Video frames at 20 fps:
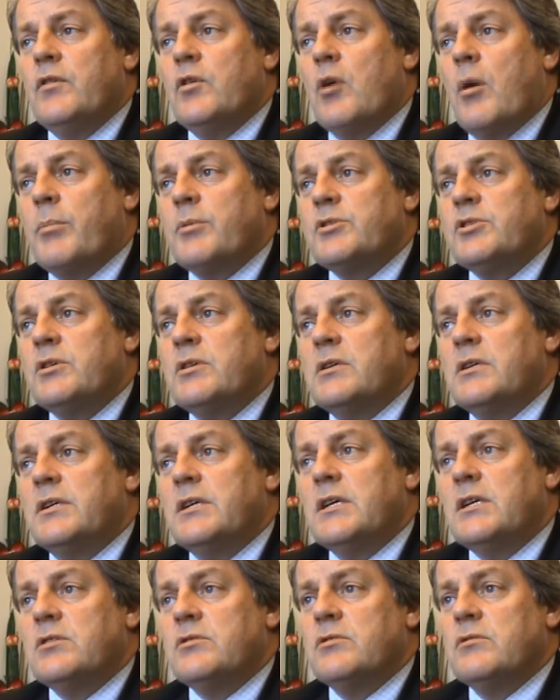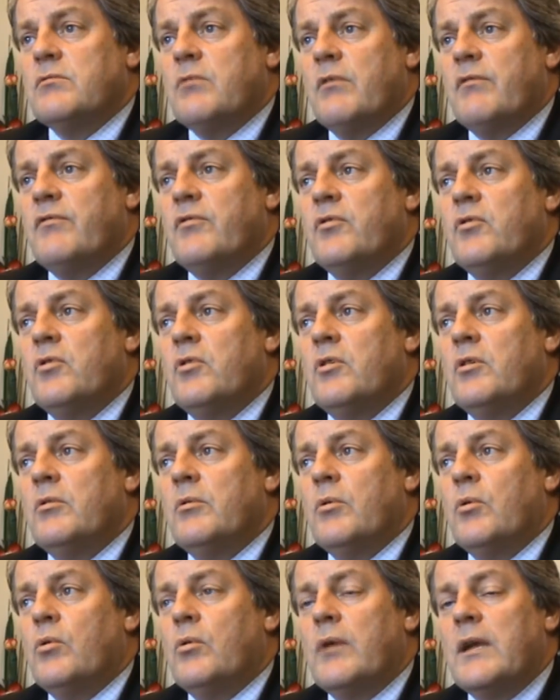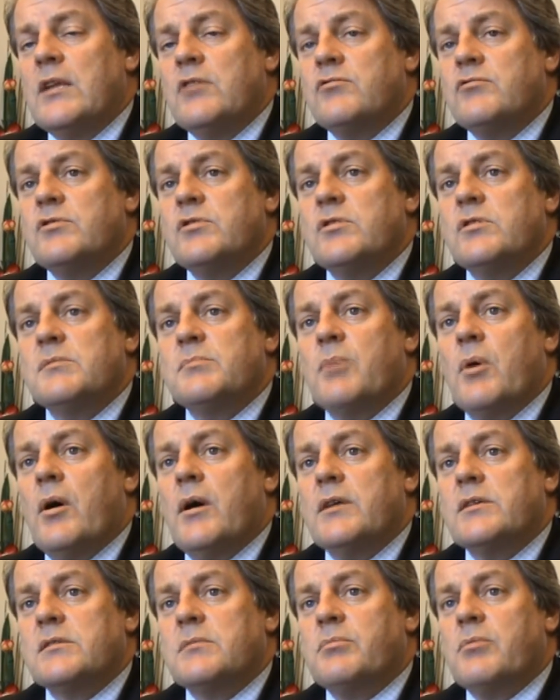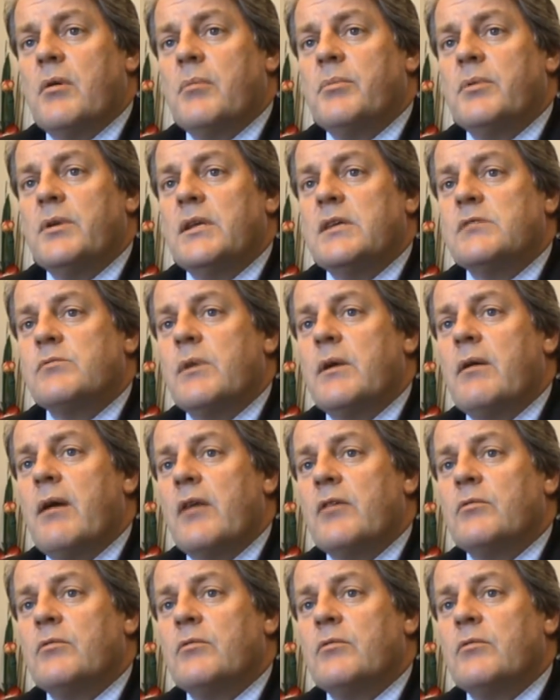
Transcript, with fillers: the opportunity to refer or introduce buyers to properties where mm.